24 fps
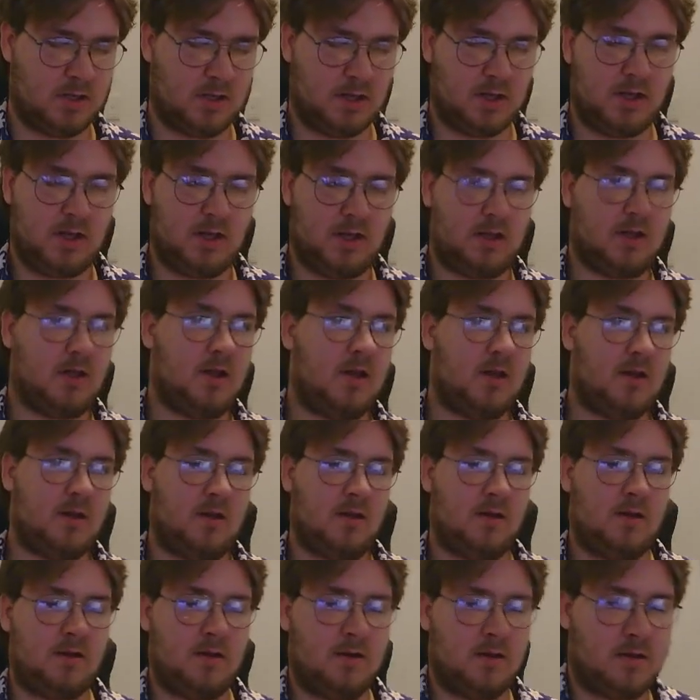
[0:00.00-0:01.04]

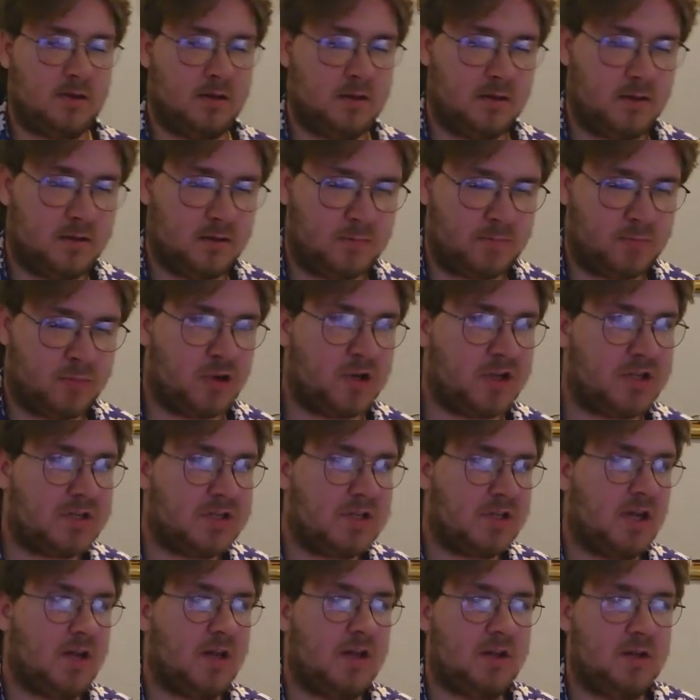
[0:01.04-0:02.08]
Then, pretty
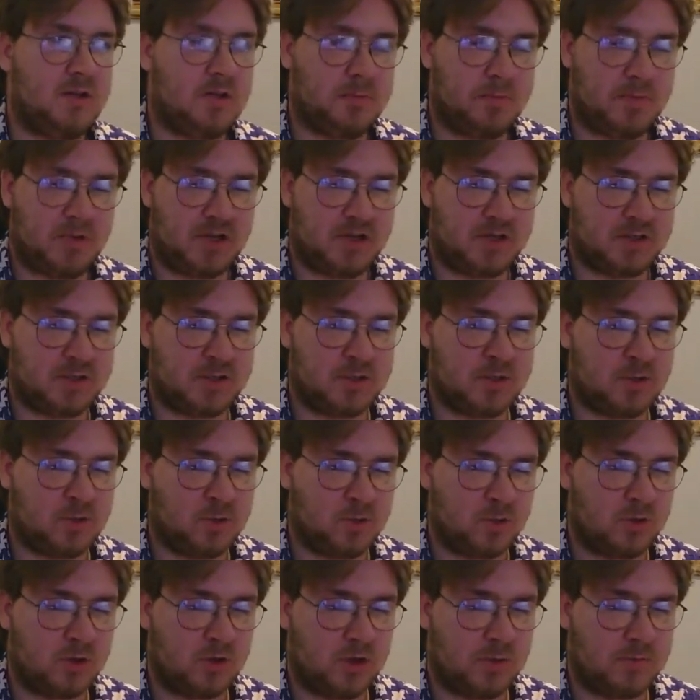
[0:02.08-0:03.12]
standard, you play
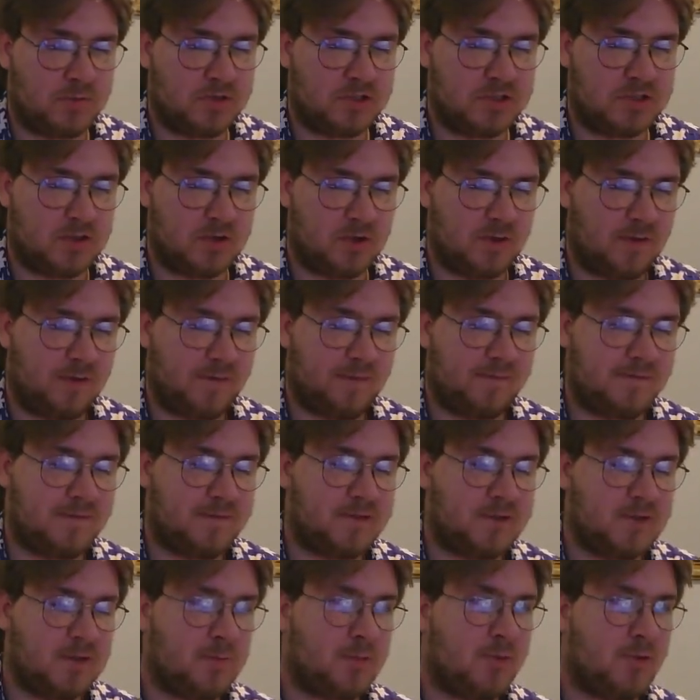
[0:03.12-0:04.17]
2 copies of
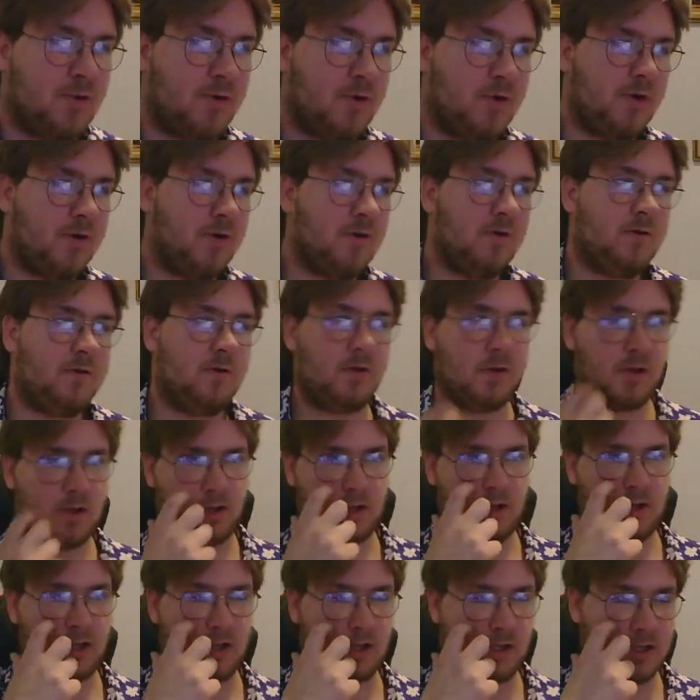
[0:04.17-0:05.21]
Soprano.
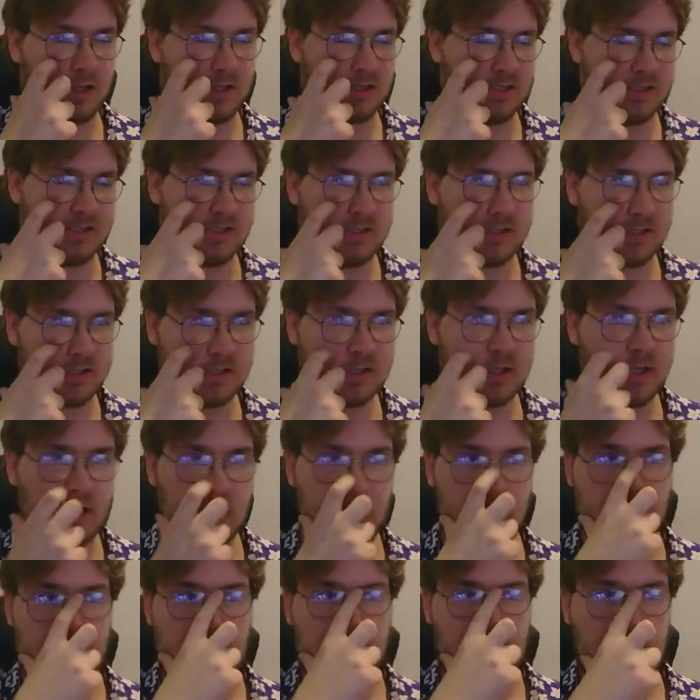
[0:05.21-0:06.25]
This
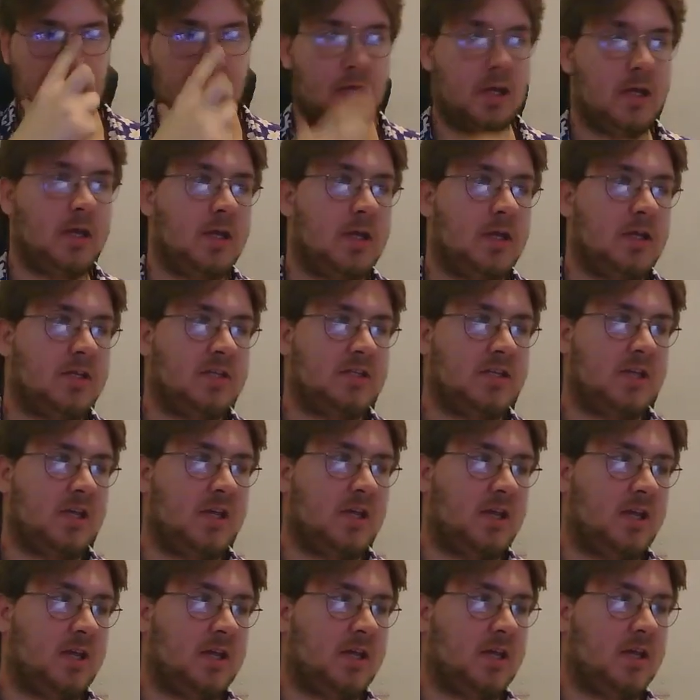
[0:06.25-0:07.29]
is
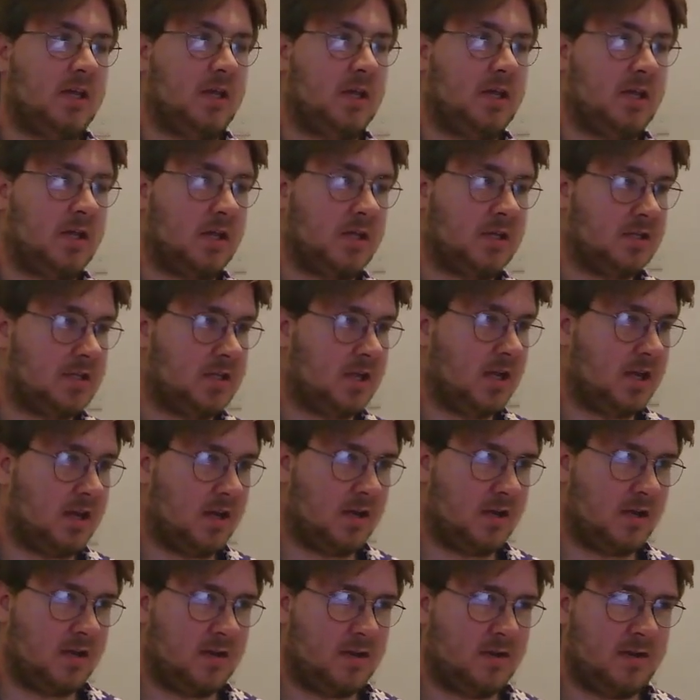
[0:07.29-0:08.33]
a
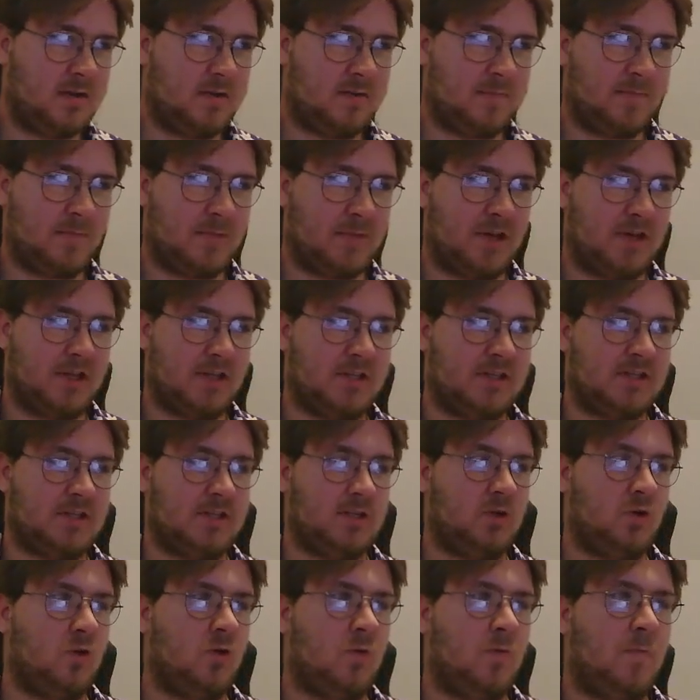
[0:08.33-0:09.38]
extender, but
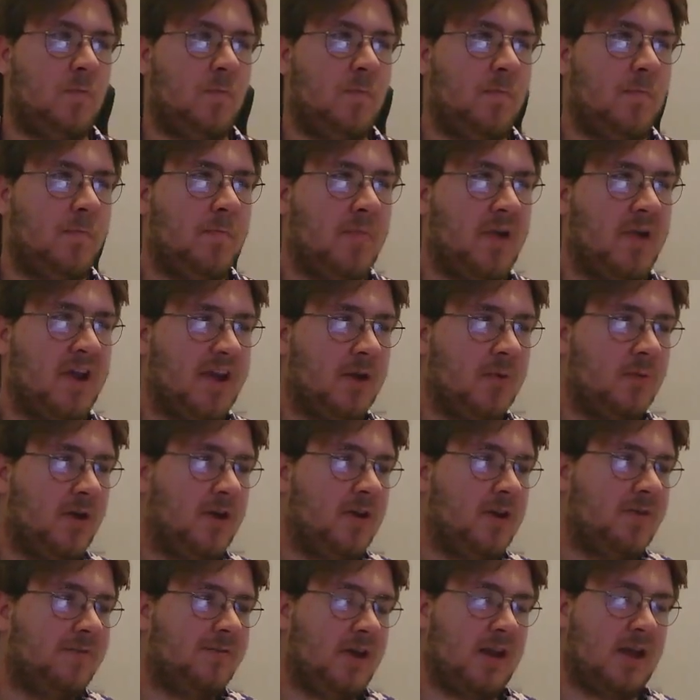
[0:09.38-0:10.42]
it's your main way
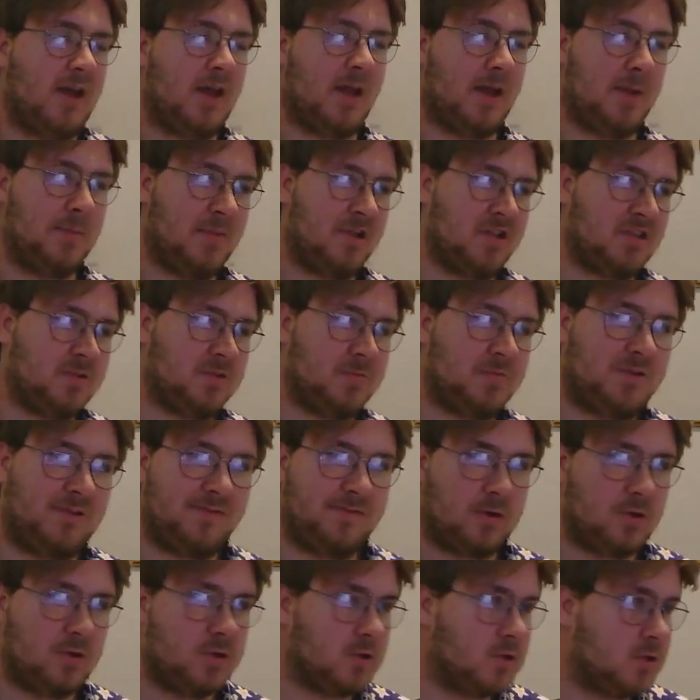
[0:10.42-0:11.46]
of getting multiple
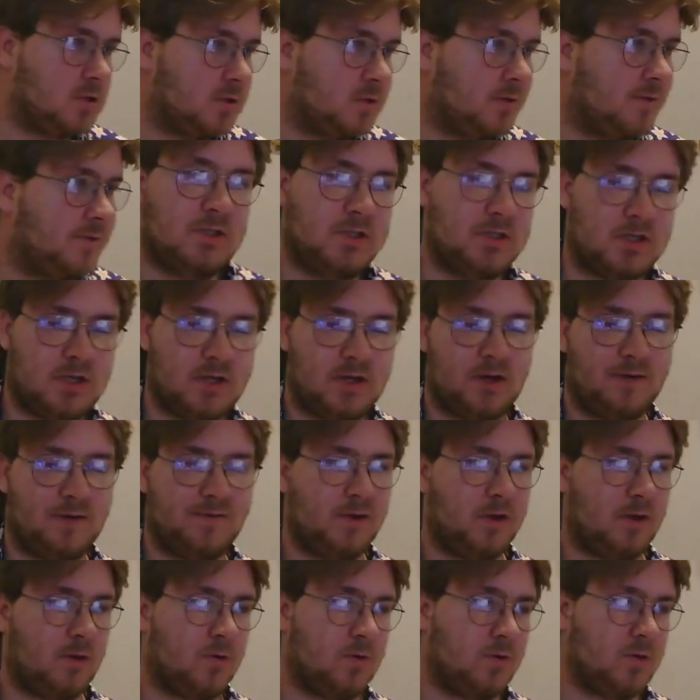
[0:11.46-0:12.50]
fusions off over
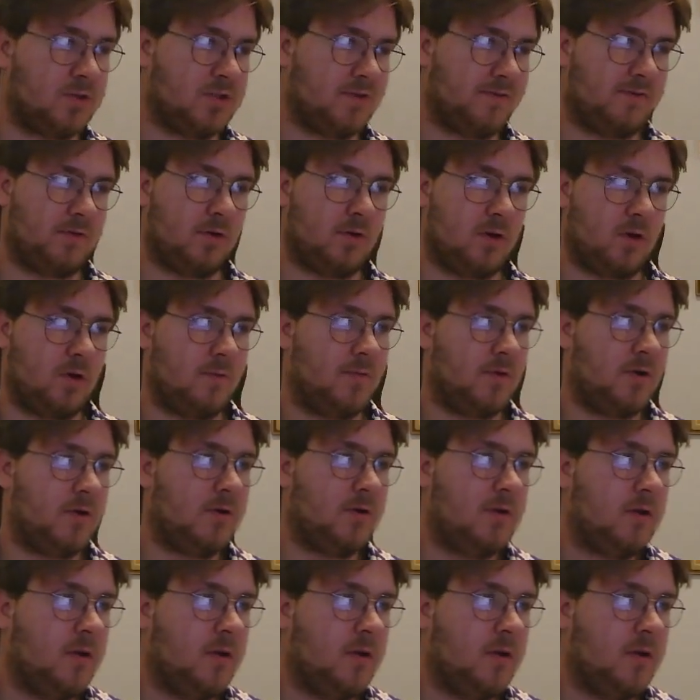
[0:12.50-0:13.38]
the course of your combo.